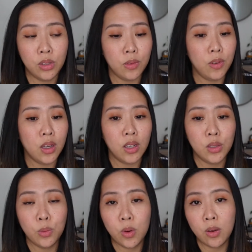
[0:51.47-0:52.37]
If you
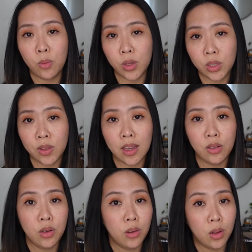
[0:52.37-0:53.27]
guys wanna watch that,
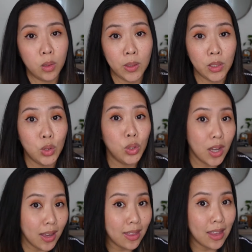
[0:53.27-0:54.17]
you can always
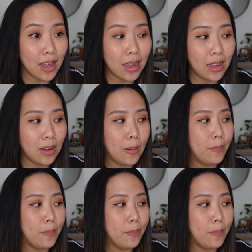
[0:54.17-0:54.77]
check that.